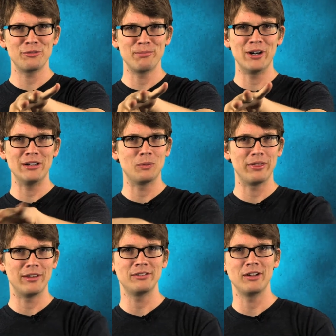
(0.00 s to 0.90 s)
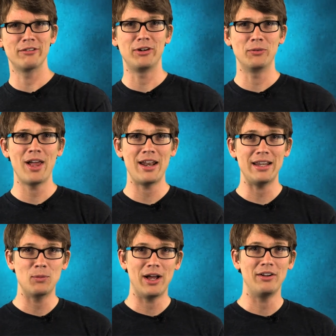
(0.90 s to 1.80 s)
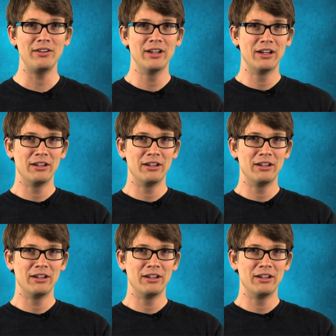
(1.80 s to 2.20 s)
Martin with this stuff already? Well,